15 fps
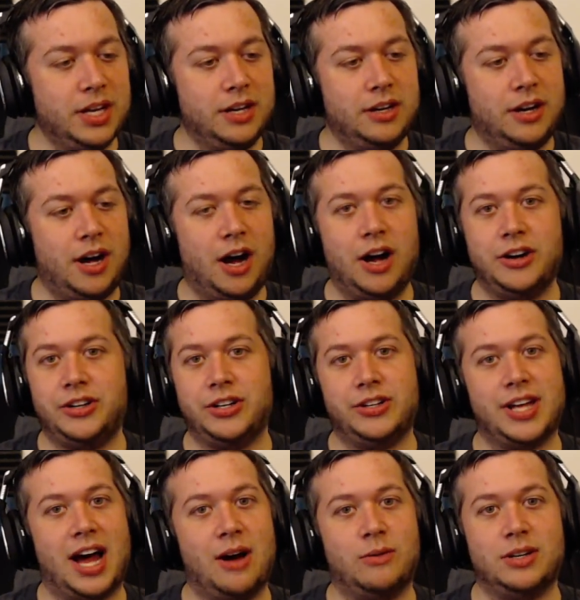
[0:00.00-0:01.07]
Oh, dude,
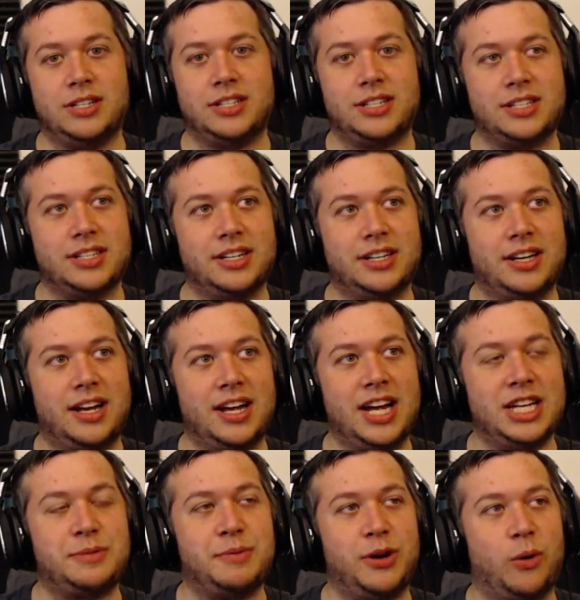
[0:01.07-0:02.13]
that was...
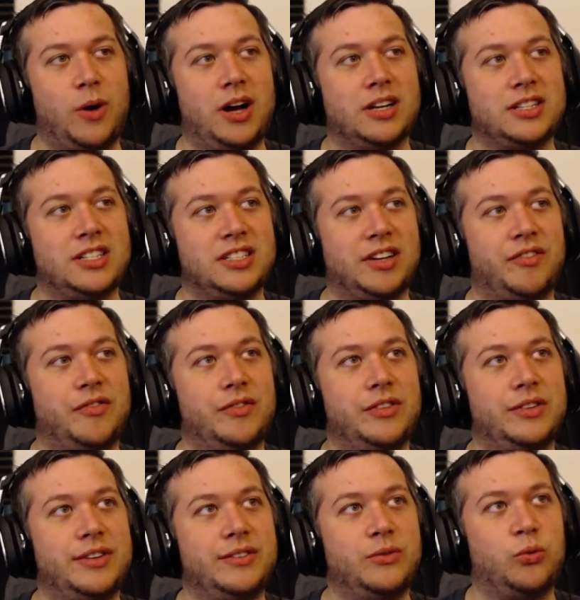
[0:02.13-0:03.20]
It's been a while since I've
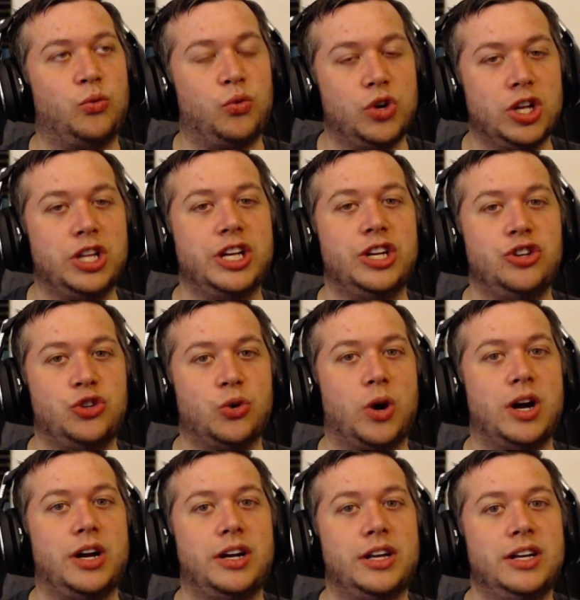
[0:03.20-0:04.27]
really
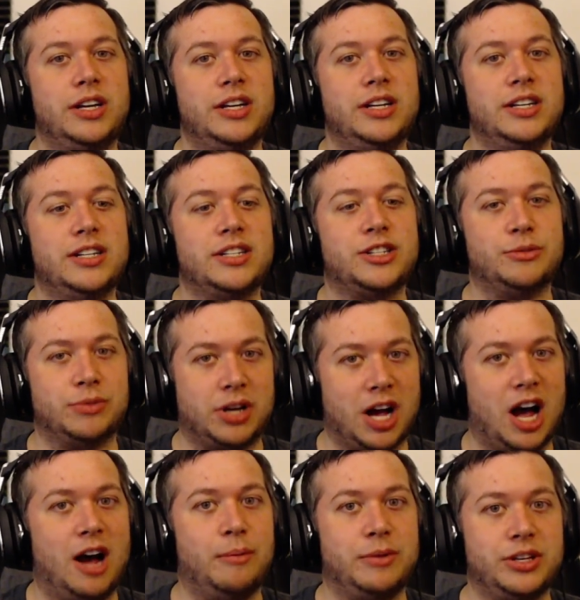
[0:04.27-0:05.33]
enjoyed some
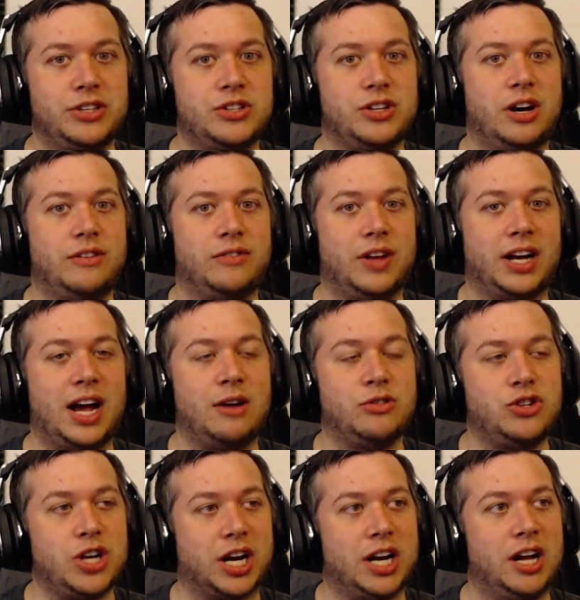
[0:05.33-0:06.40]
comedy stuff. Like, I was
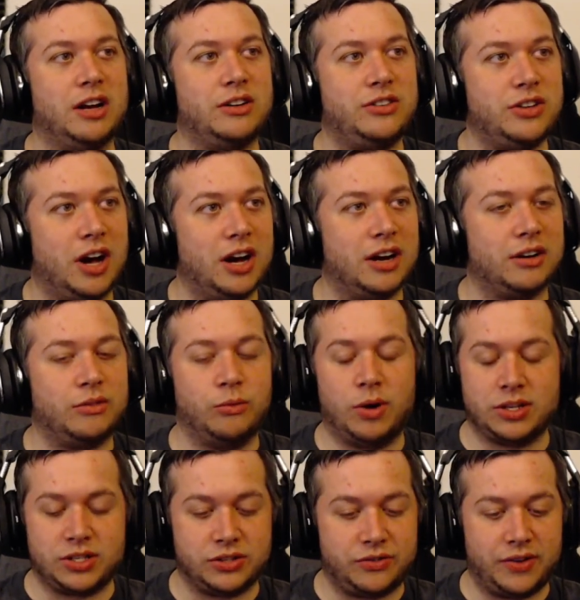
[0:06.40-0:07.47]
checking out Doug
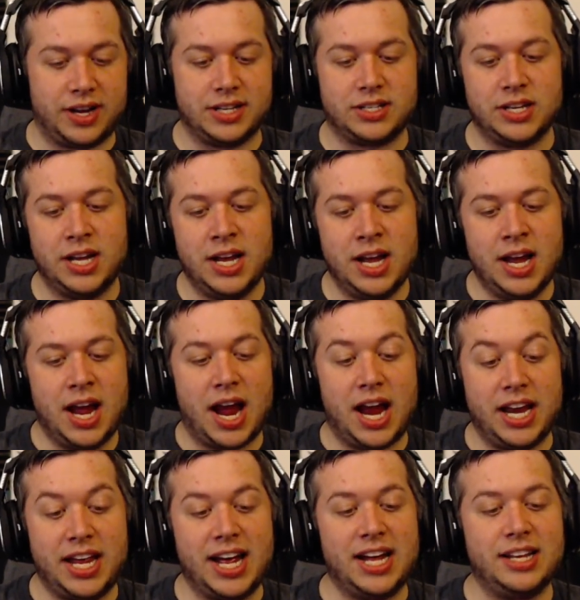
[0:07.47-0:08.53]
What's-His-Face, and
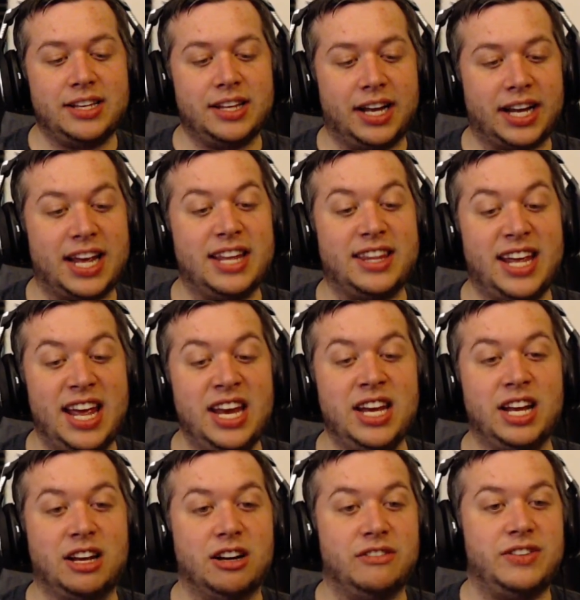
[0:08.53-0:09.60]
he had, like, the
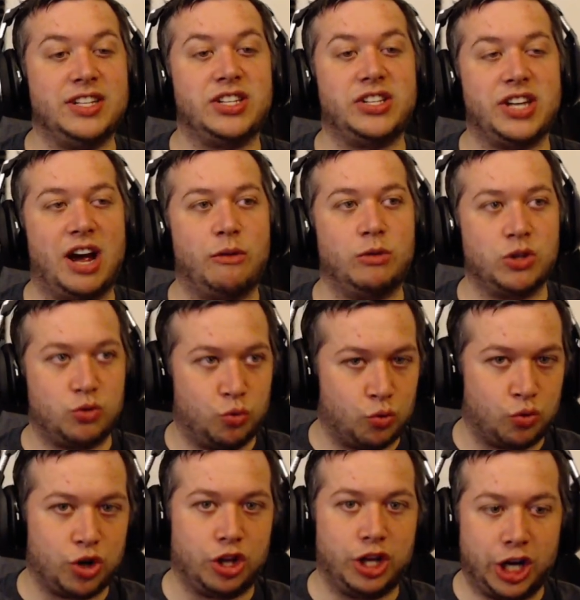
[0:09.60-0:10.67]
ending of his set was
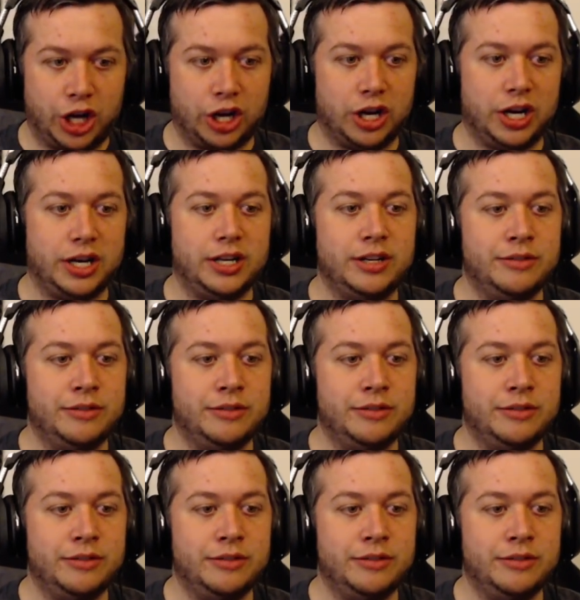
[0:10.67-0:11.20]
really good.